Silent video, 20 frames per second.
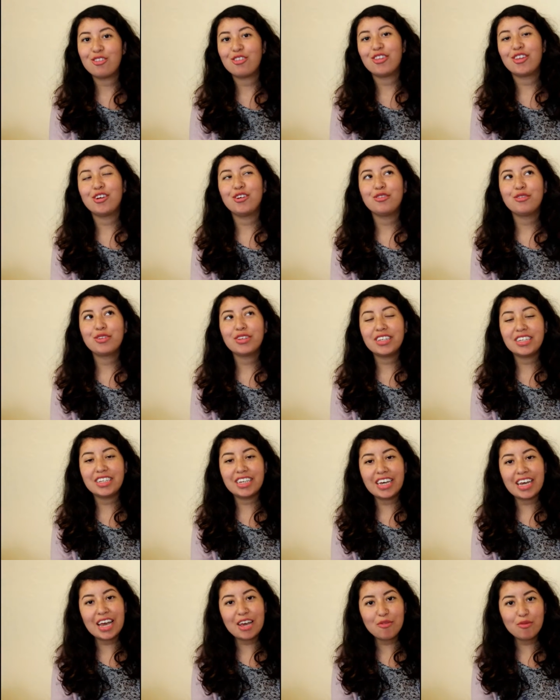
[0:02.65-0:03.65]
So
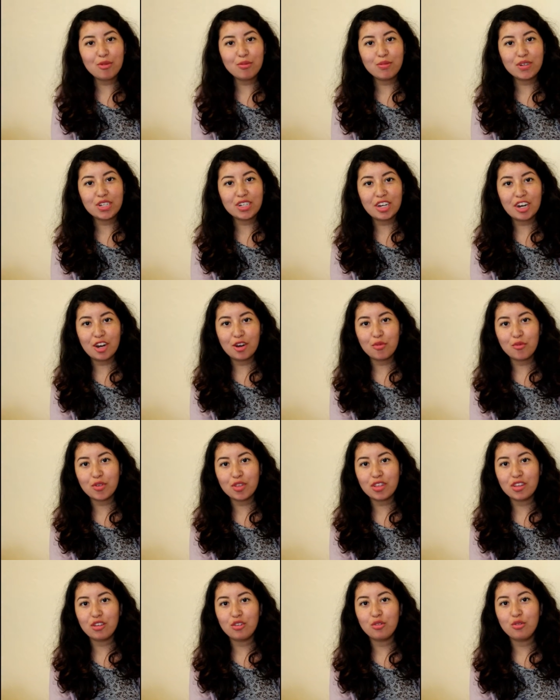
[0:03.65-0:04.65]
today I will be sharing
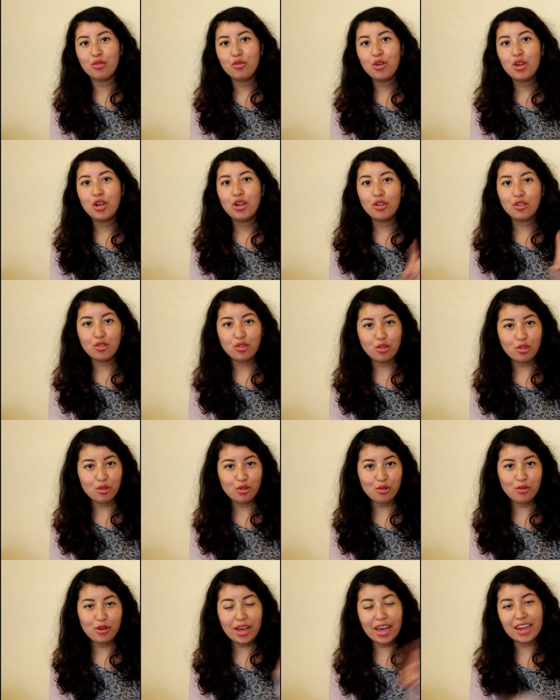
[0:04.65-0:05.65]
with you
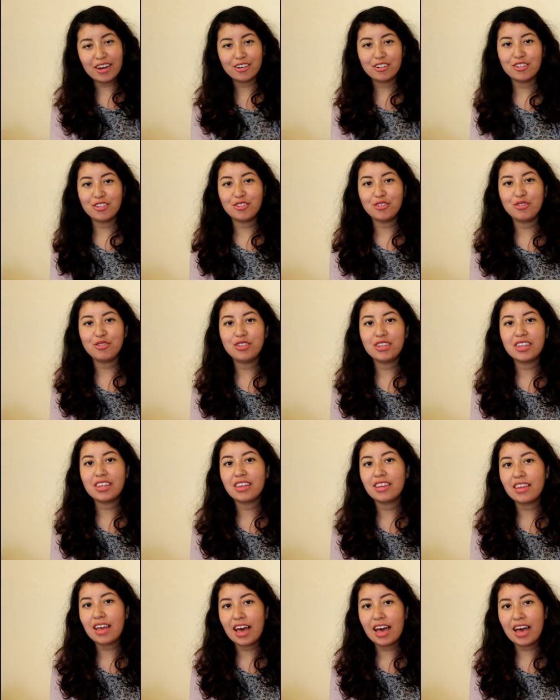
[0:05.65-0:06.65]
two
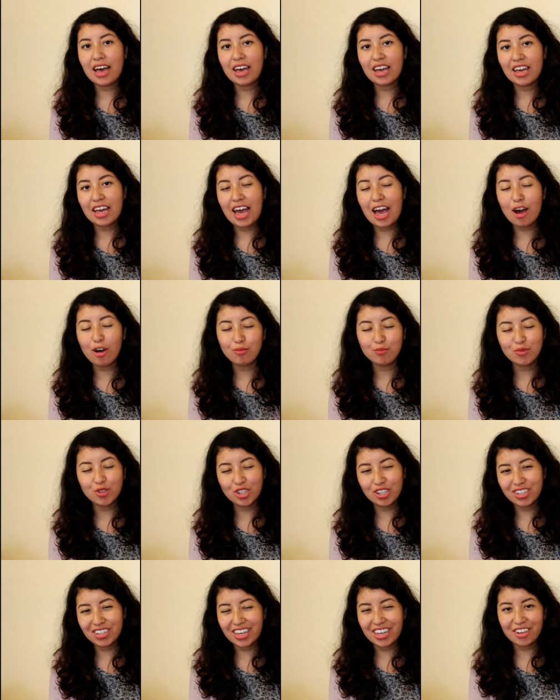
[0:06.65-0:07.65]
hairdos that help
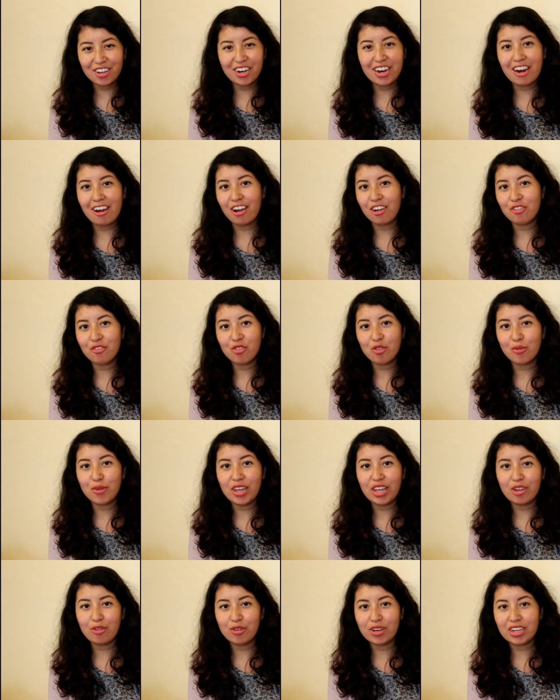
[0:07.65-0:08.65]
just get your hair out of the
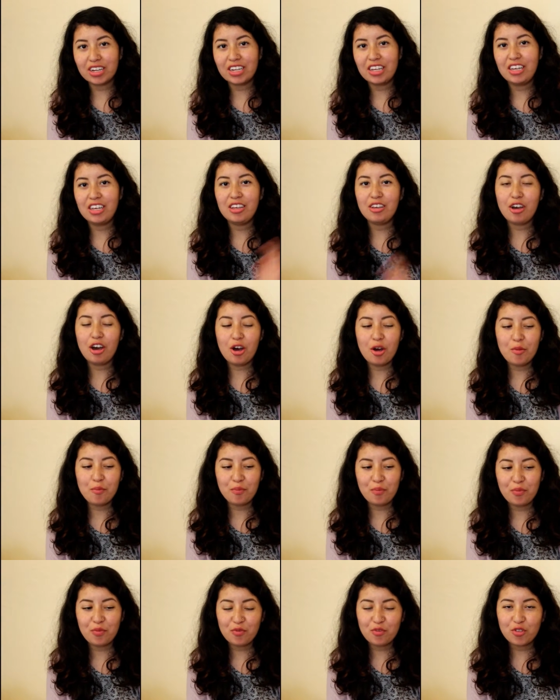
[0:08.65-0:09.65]
way quickly
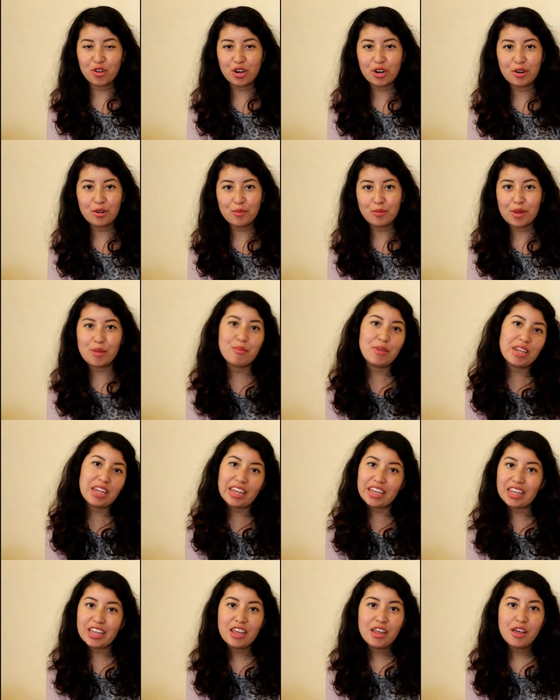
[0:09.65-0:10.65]
um, for maybe
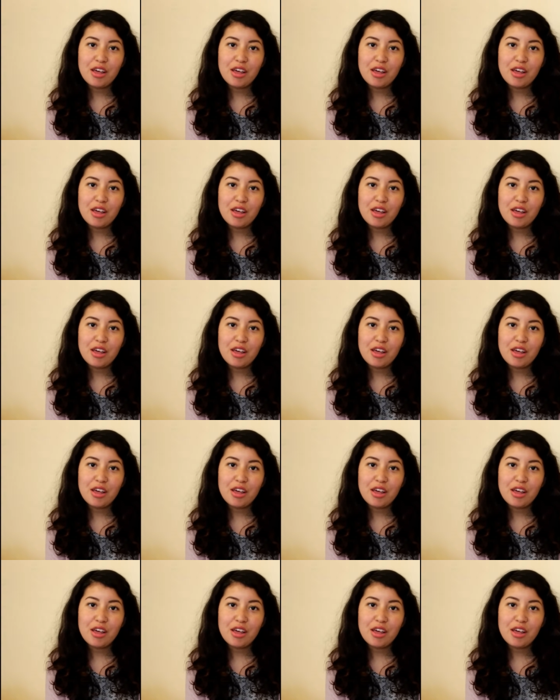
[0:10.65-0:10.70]
like